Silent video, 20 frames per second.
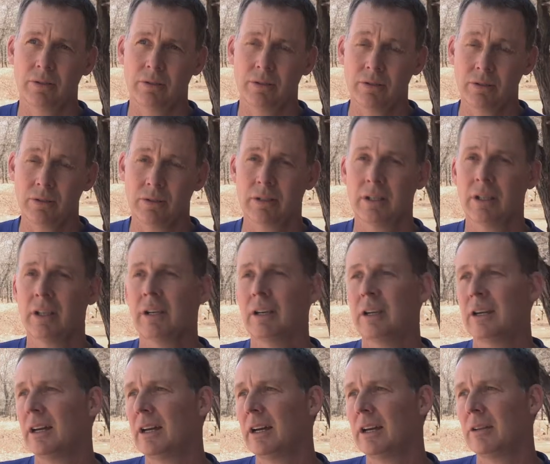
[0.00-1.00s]
use
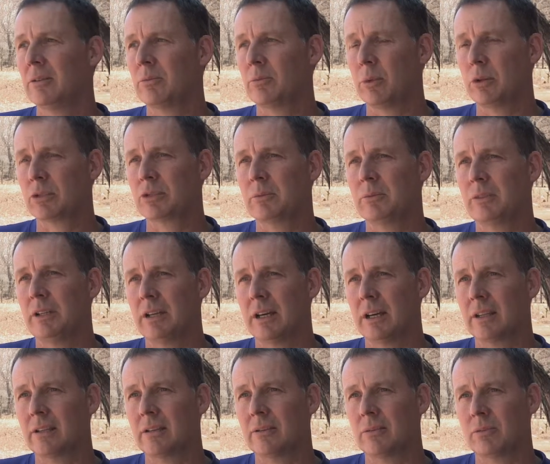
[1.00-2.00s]
and possibly
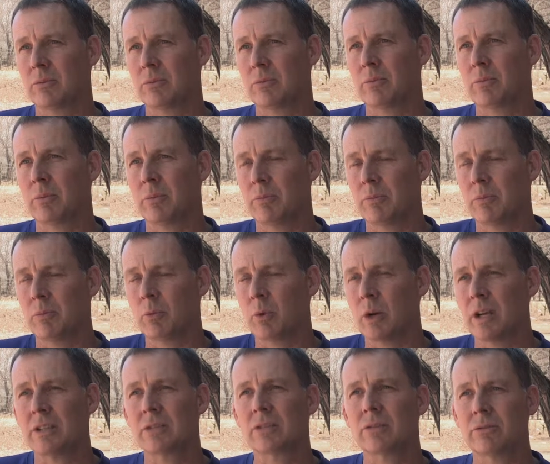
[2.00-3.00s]
other
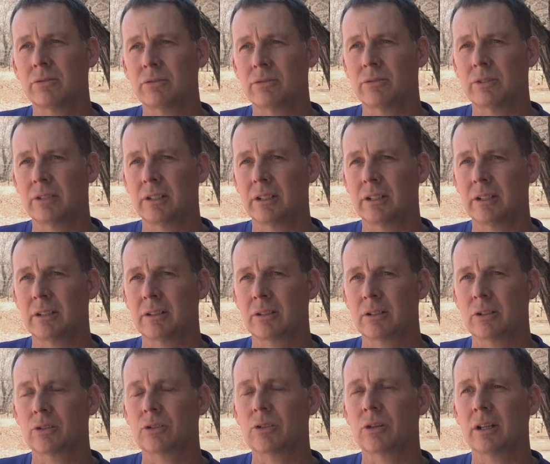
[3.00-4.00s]
ways of
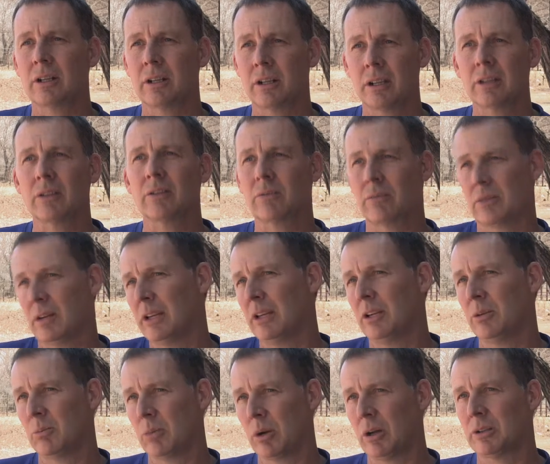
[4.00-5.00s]
controlling other
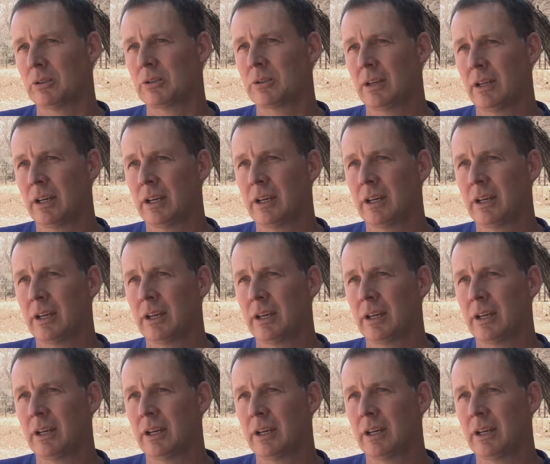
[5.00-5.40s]
alien plants.